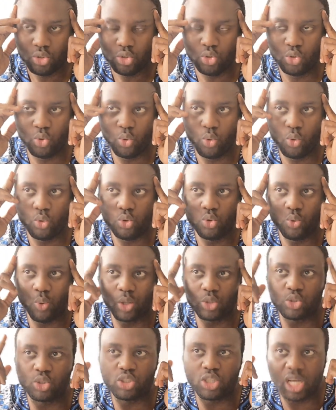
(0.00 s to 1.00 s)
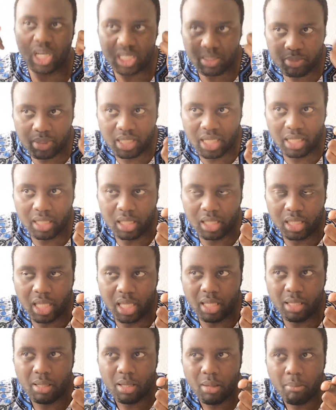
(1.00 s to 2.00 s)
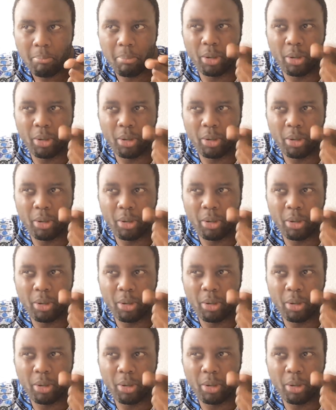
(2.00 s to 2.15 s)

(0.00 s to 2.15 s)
you want to transmit them the thing,